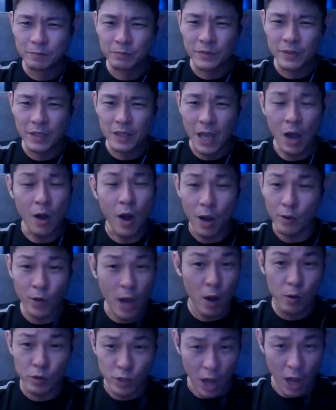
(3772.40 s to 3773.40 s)

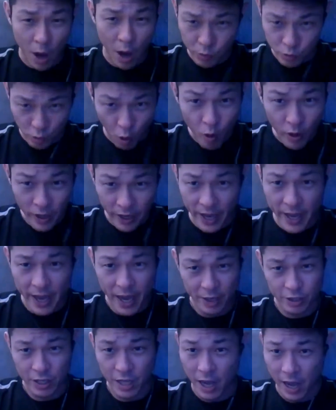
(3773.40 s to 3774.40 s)
I was okay
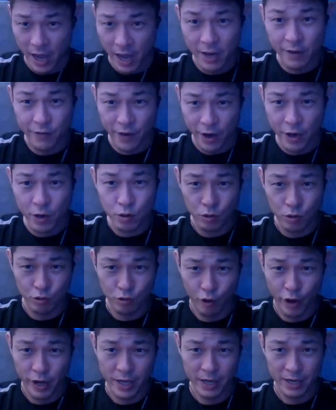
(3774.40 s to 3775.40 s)
actually. I had a very good
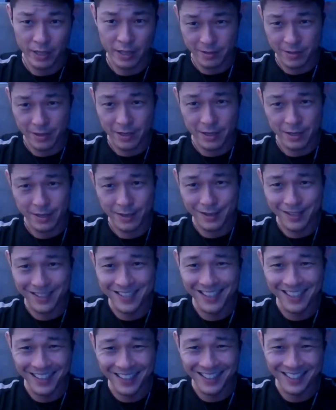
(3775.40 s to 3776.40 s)
groin guard.
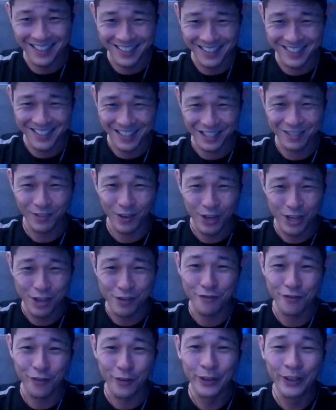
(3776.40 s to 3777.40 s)
Just for
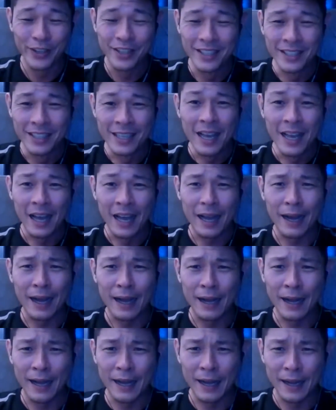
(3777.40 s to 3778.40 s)
info. But
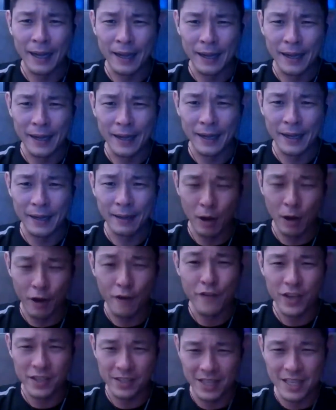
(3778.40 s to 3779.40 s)

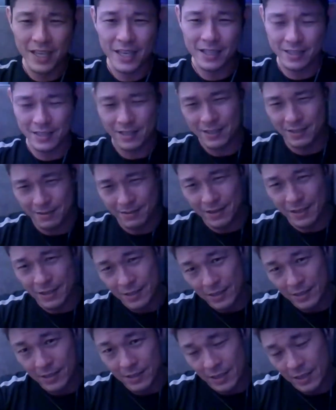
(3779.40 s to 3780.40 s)
obviously it's
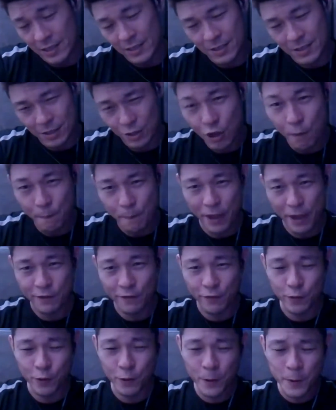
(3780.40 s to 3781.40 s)
still
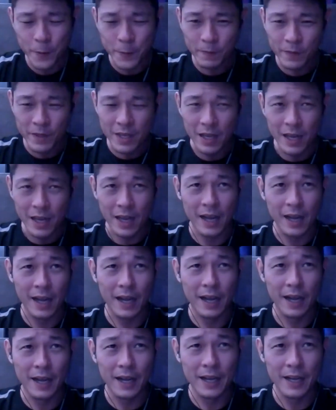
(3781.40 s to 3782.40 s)
painful.
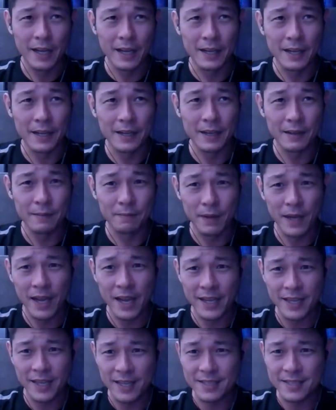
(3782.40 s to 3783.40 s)
But
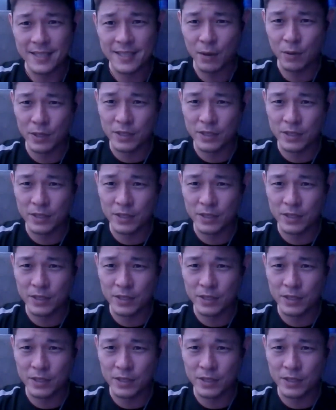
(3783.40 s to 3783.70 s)
I guess that was